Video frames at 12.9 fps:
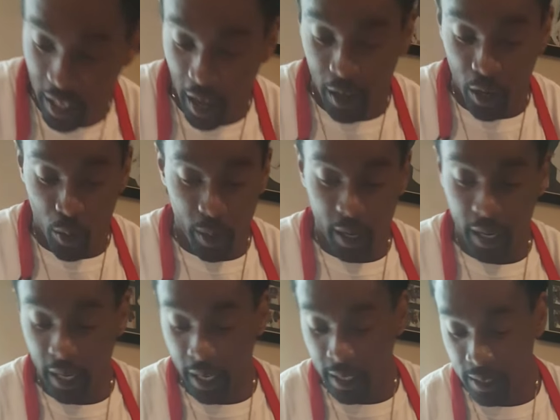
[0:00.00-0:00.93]
think y'all know what
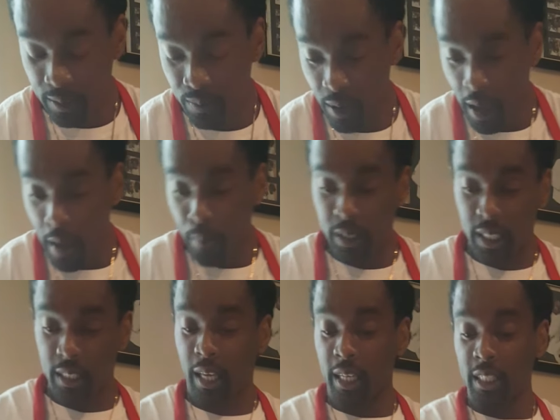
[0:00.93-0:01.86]
it is. But
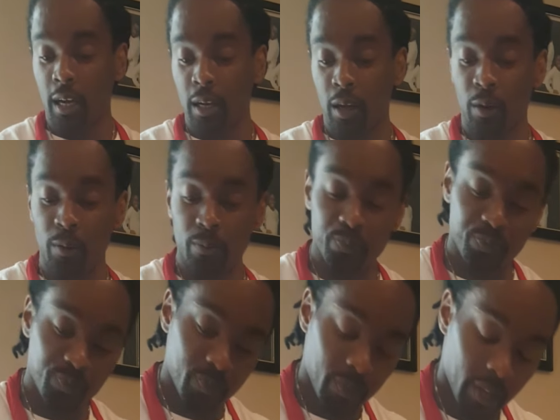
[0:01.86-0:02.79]
just in case y'all
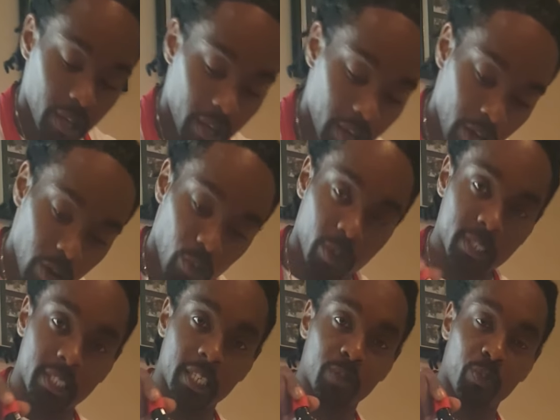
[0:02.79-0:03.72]
don't,
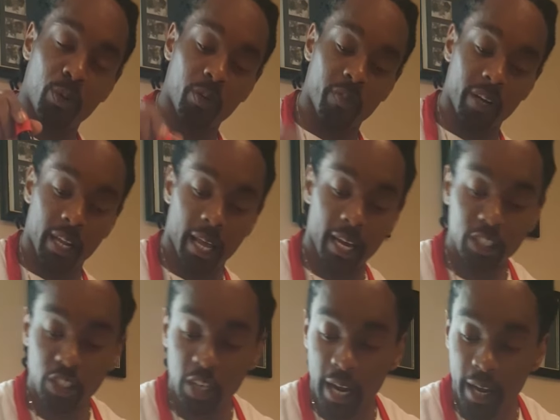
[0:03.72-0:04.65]
one teaspoon of vanilla
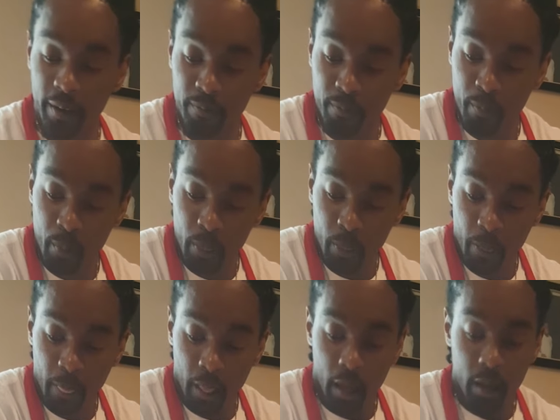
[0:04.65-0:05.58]
extract.
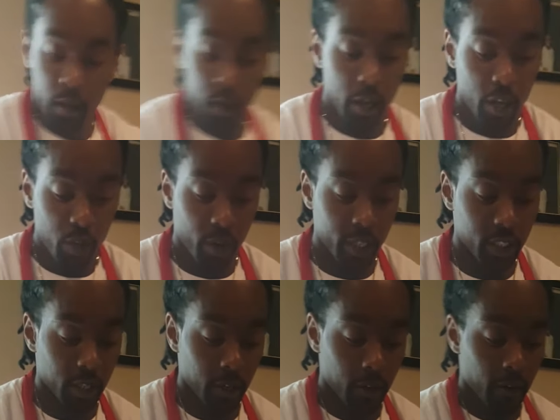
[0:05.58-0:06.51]
You
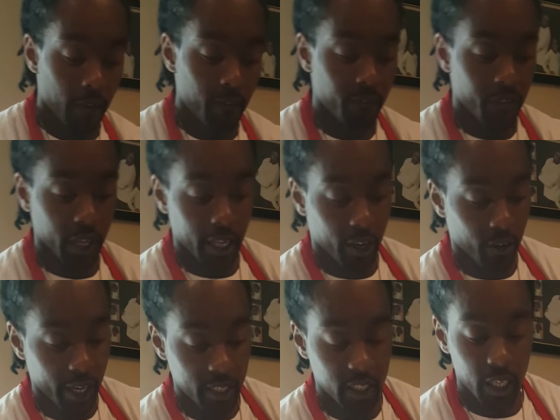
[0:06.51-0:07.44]
get your Philly
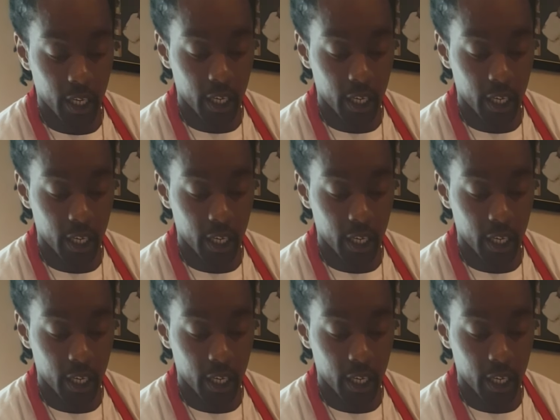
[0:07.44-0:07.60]
cream